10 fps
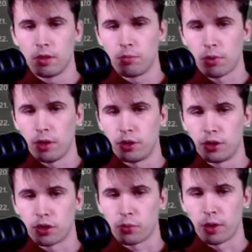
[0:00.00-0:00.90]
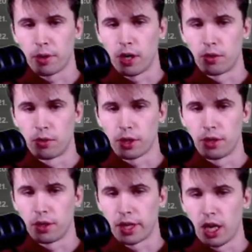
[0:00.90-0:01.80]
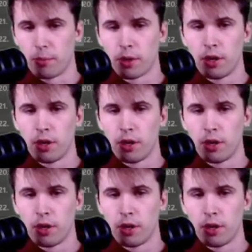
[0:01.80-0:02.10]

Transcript: Probably should just swing my other rook into the game.